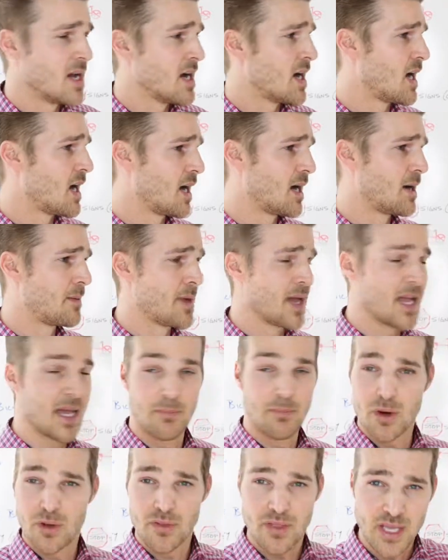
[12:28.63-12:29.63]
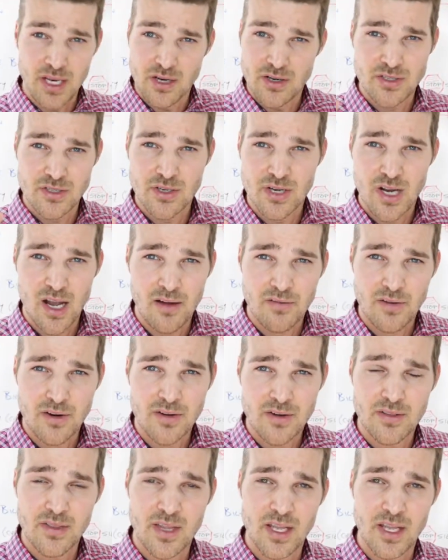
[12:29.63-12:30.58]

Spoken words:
and both ears are covered,